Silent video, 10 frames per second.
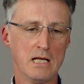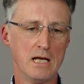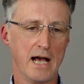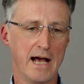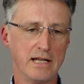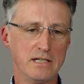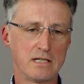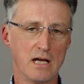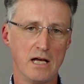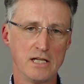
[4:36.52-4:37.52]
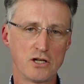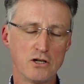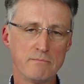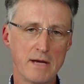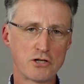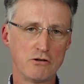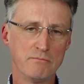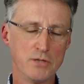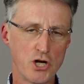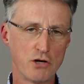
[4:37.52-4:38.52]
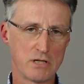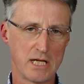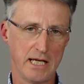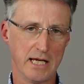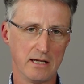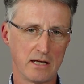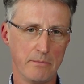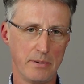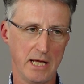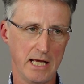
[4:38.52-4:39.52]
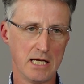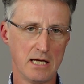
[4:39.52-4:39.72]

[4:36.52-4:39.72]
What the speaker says: And it's a good measure of maturity in a company.